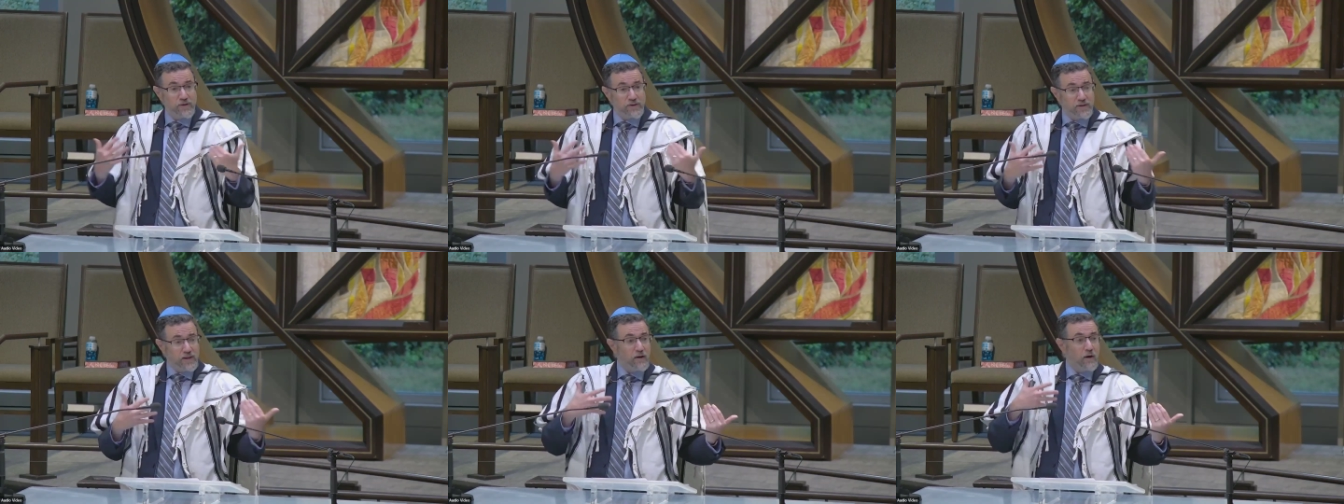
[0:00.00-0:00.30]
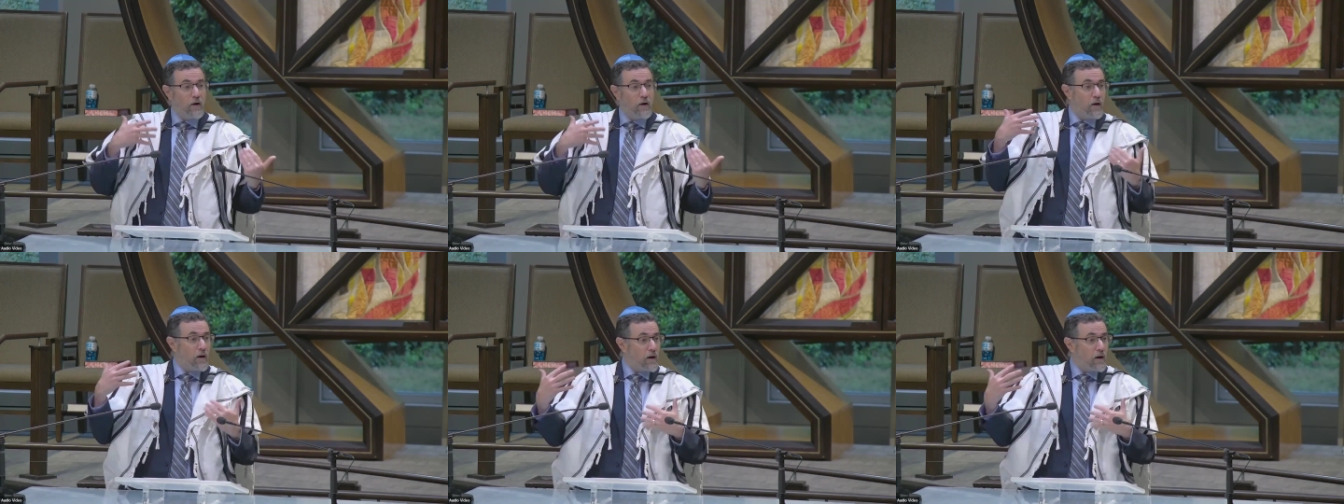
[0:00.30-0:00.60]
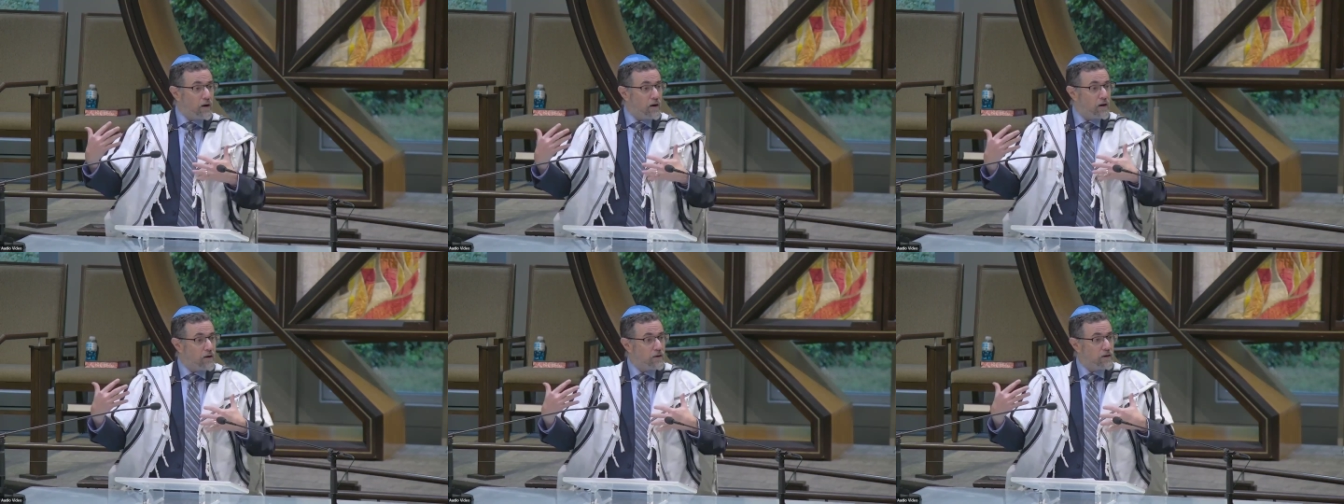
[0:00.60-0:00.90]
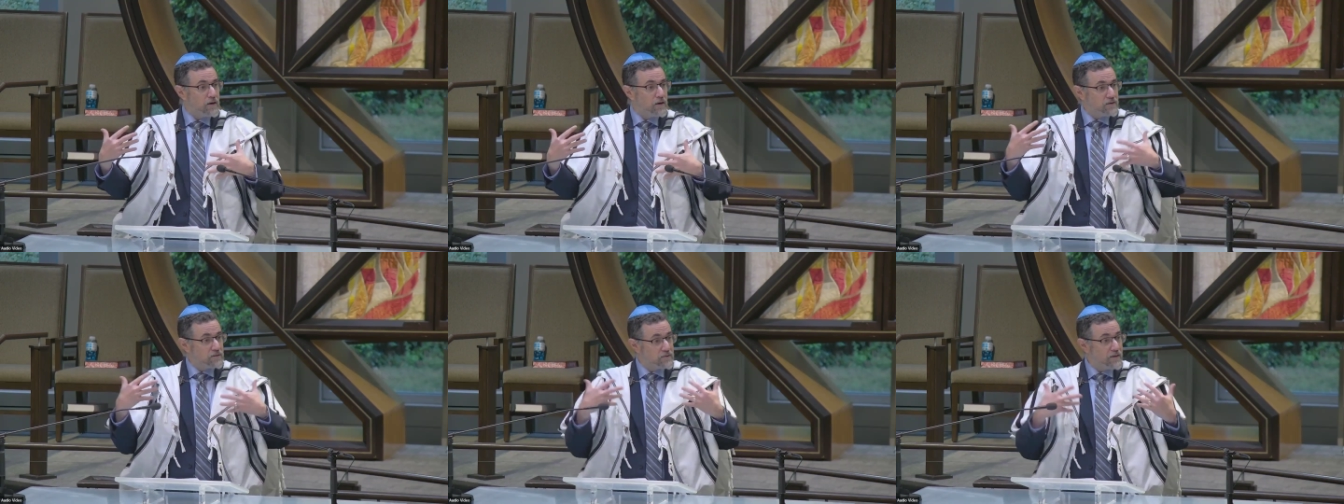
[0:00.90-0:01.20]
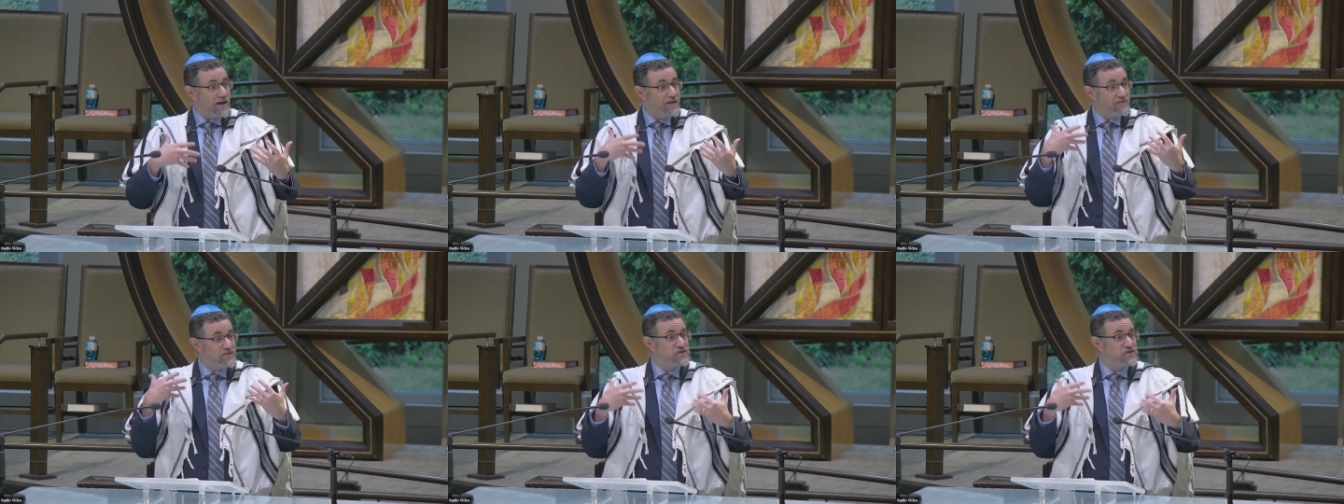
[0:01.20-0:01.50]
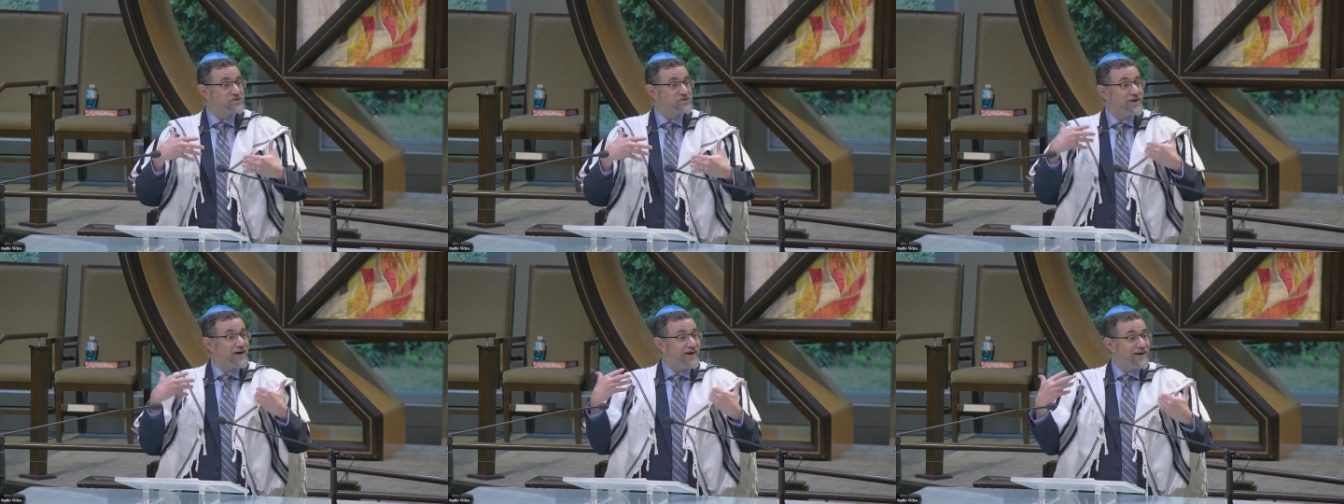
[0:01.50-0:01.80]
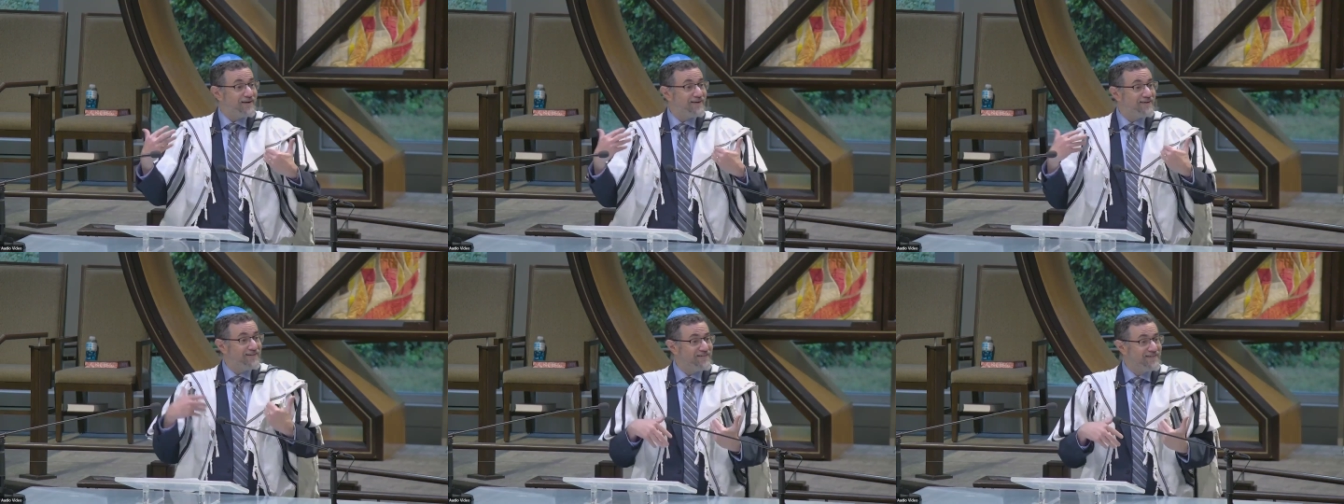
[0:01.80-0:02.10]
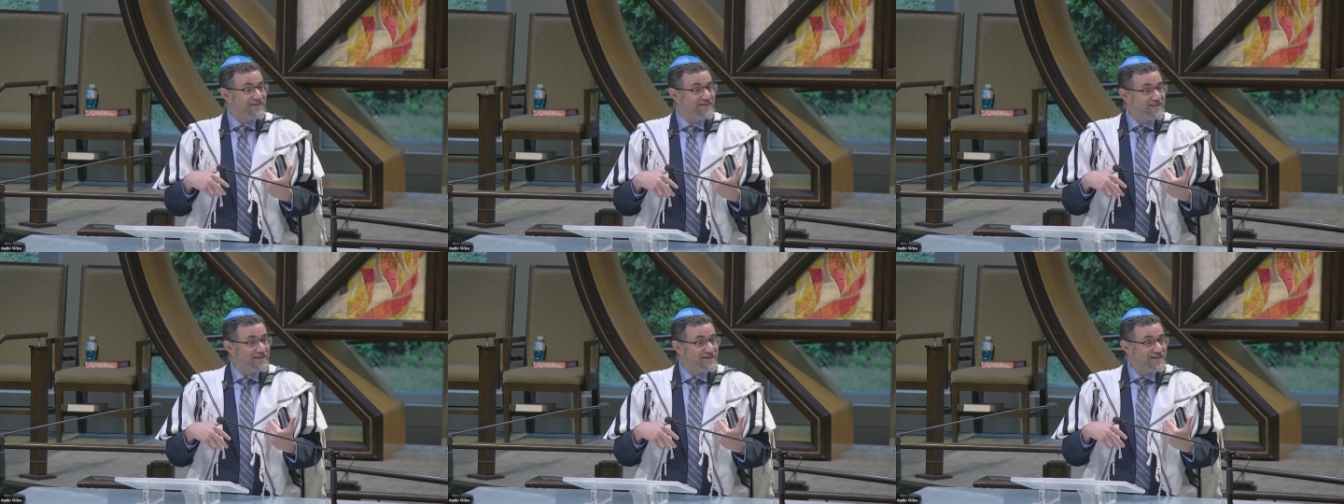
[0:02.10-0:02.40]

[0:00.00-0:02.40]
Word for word: right, that our lifestyle